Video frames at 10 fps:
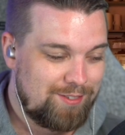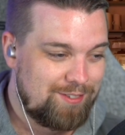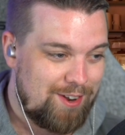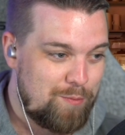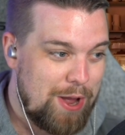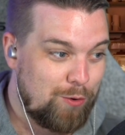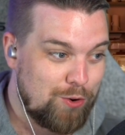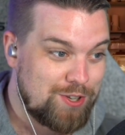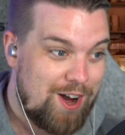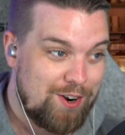The panel
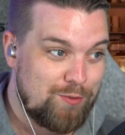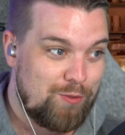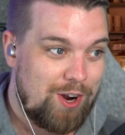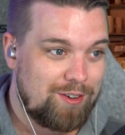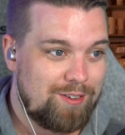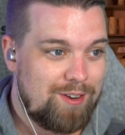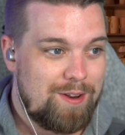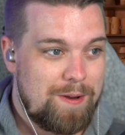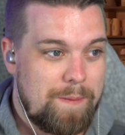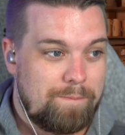goes hard as fuck.
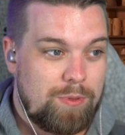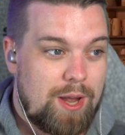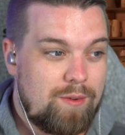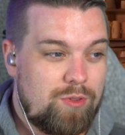None of